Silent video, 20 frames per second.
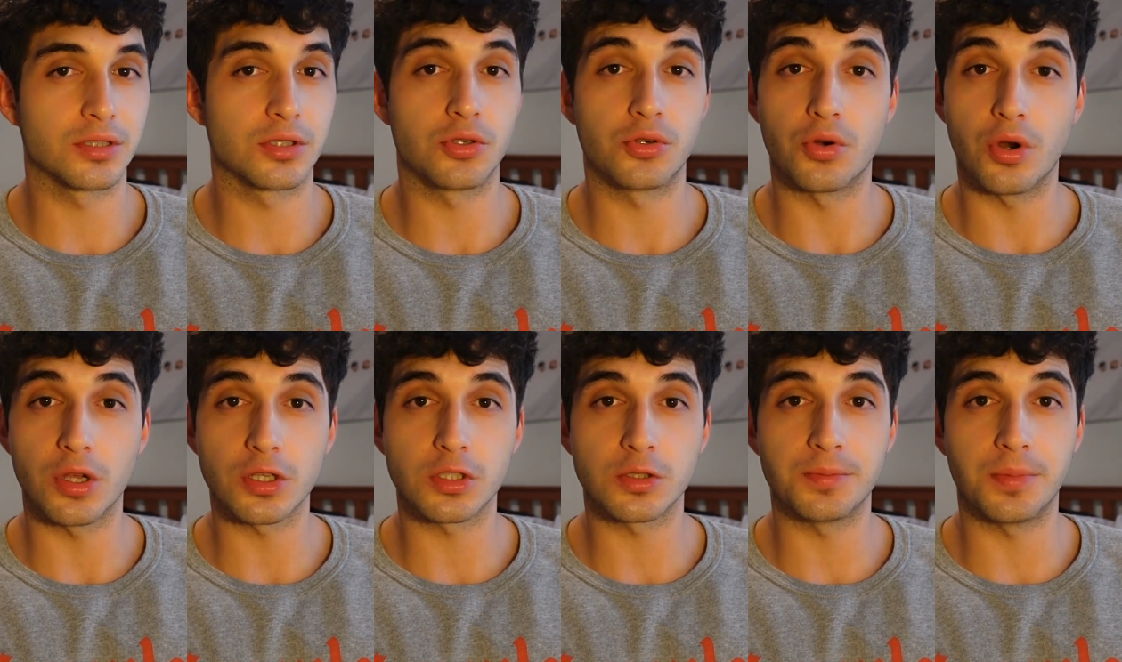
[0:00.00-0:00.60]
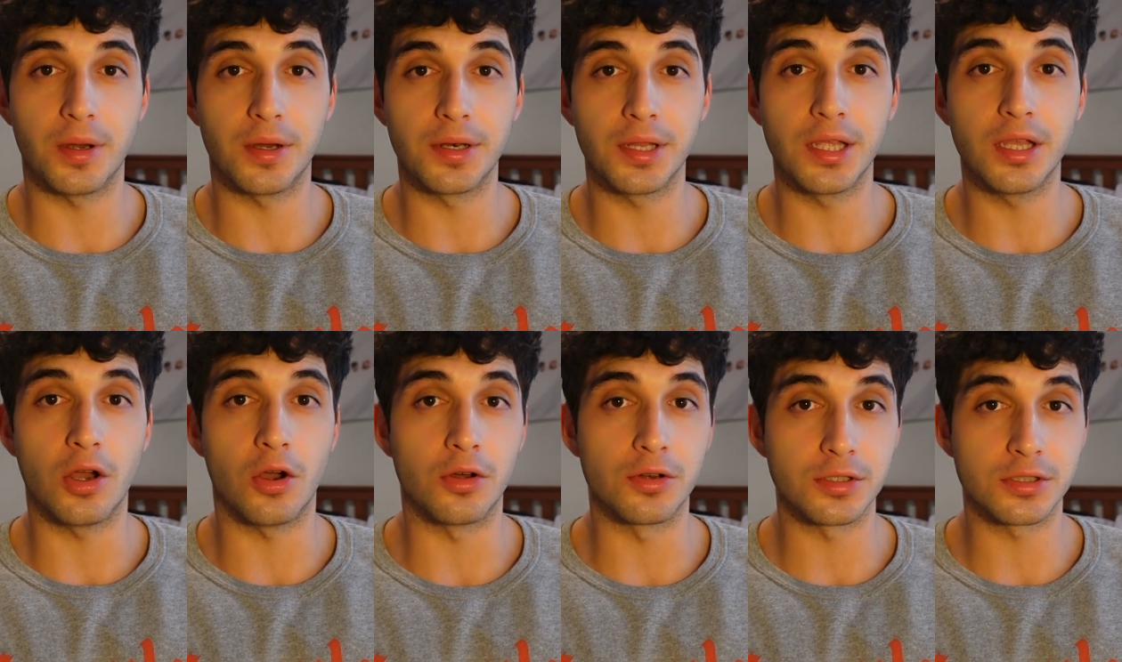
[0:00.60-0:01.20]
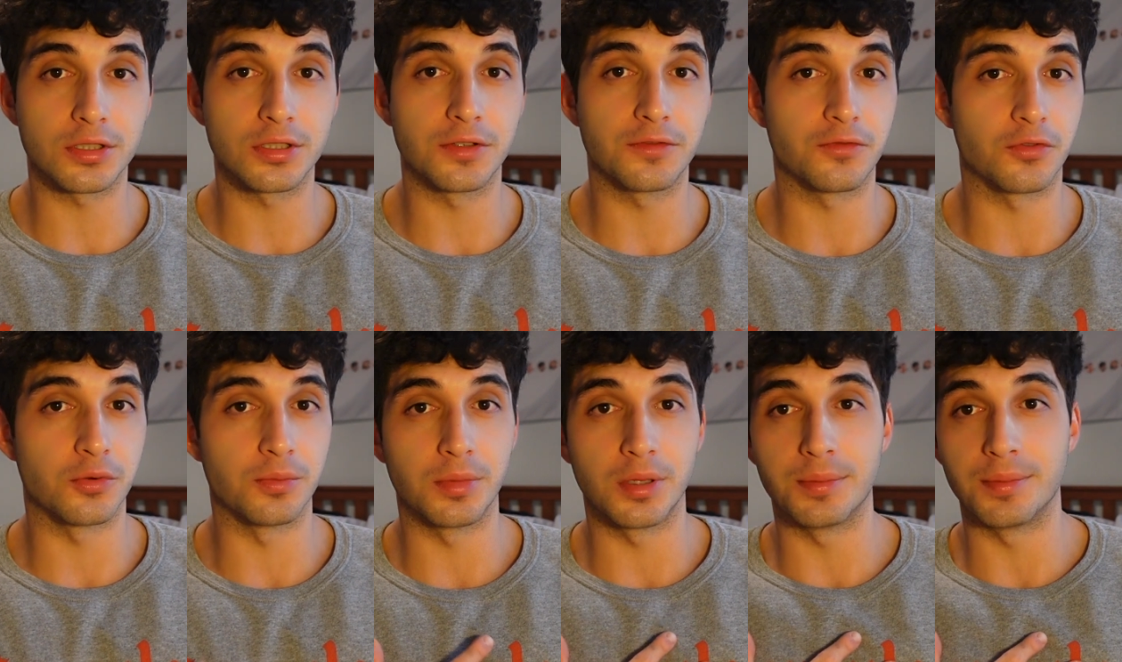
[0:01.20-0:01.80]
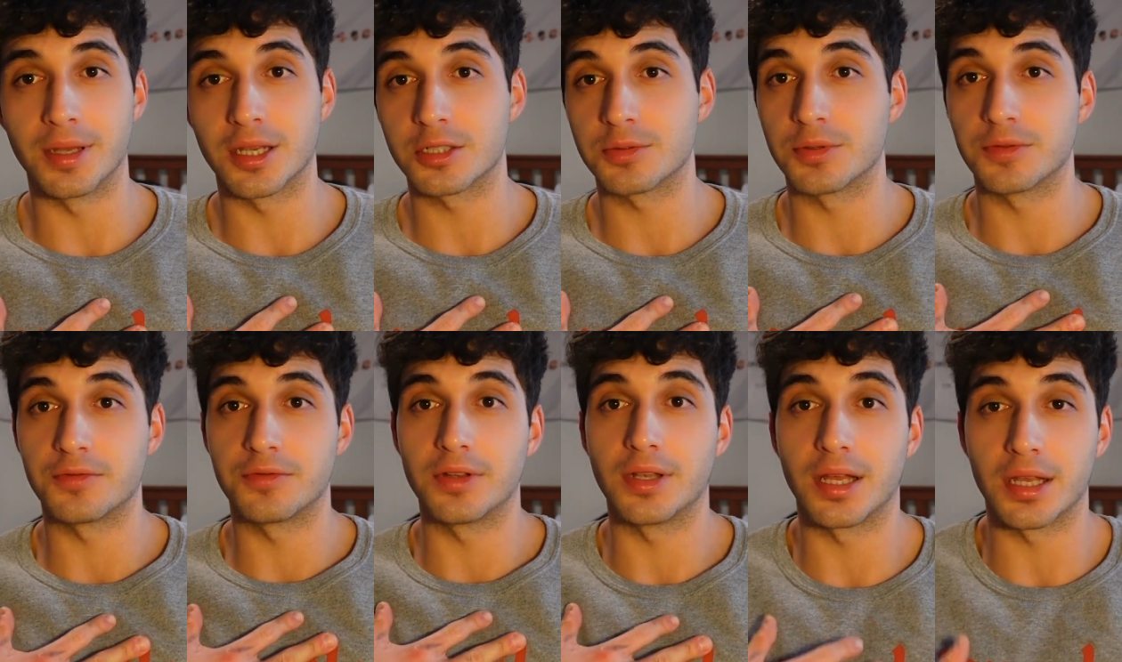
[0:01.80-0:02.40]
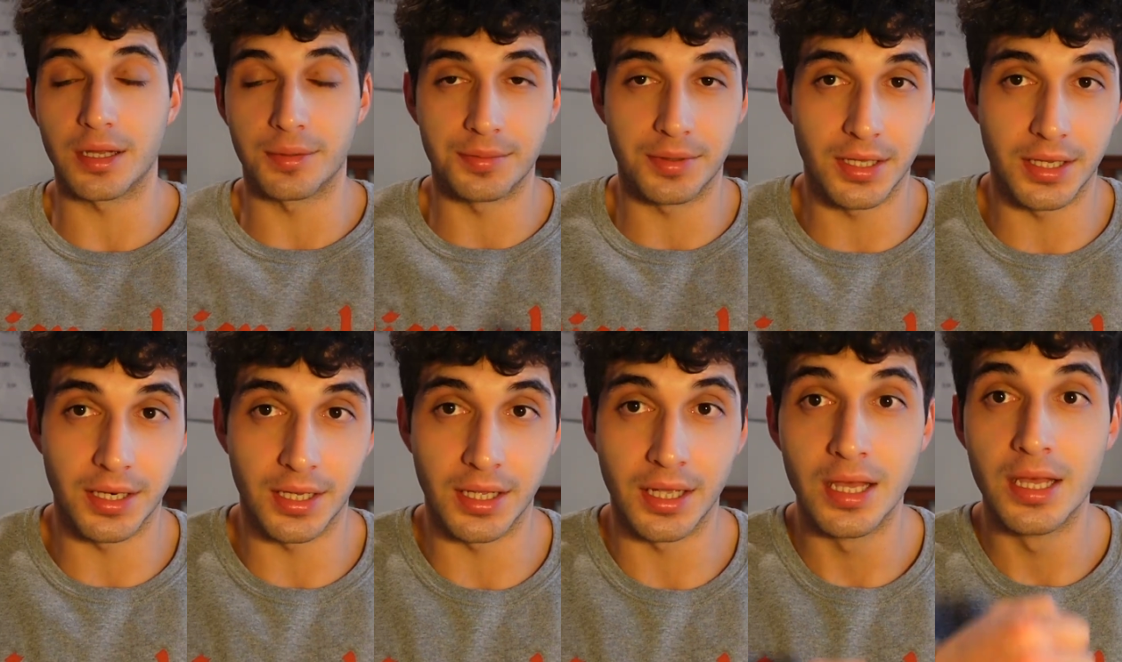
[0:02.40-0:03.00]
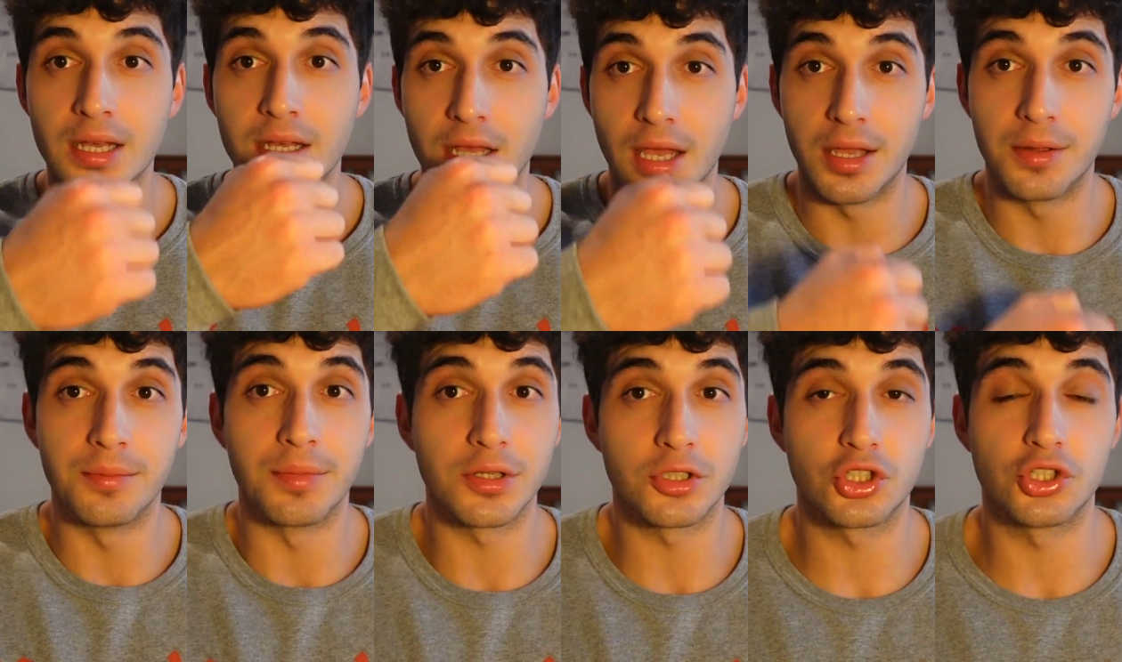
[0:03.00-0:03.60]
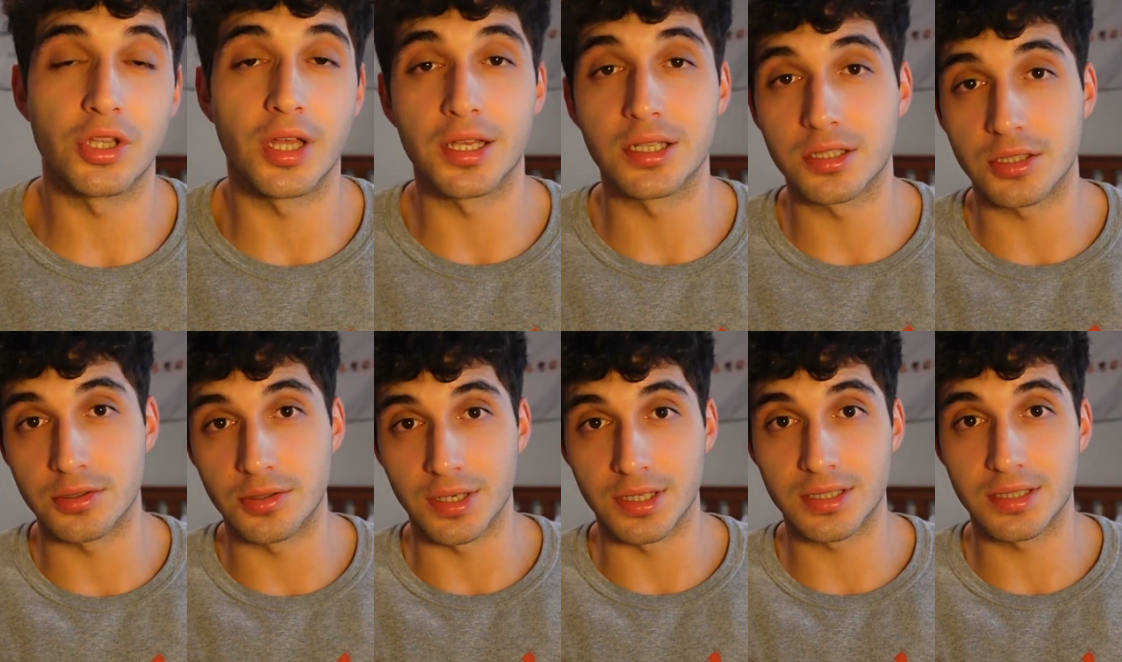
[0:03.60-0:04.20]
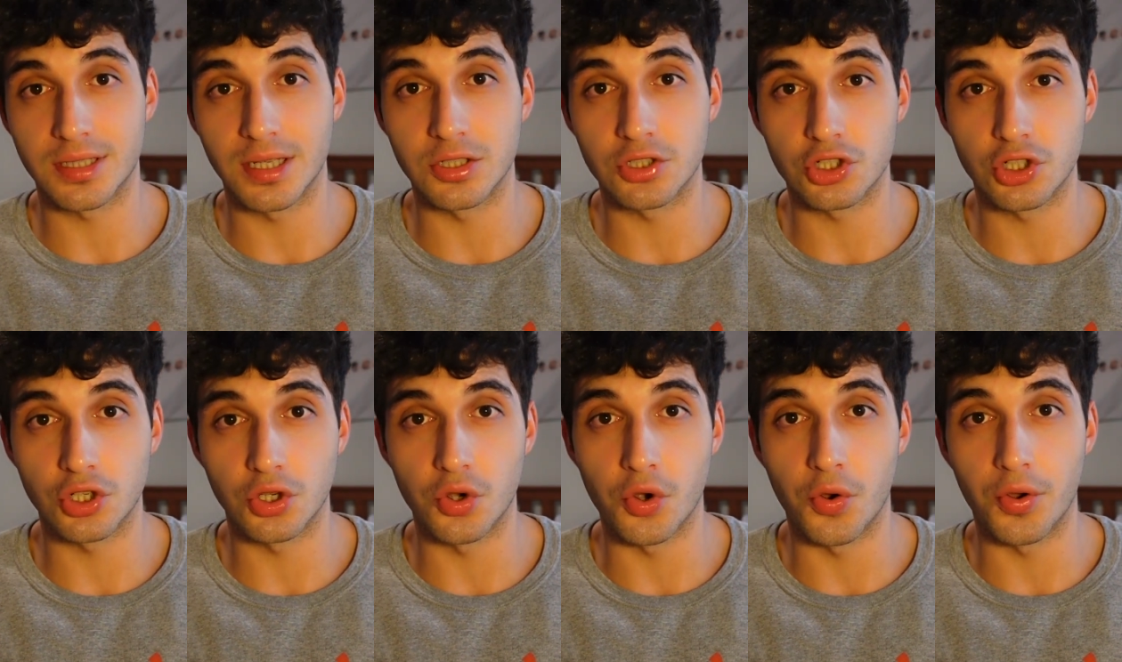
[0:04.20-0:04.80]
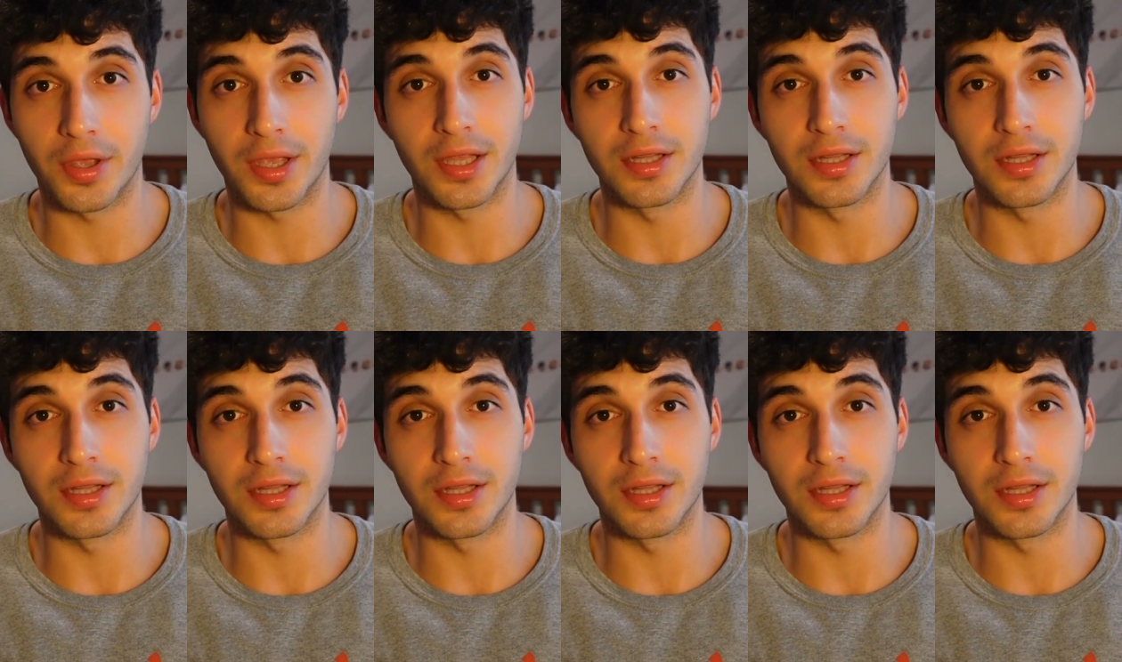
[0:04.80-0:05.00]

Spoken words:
Crossbody honestly for me makes me feel like I'm getting a much nicer extension going,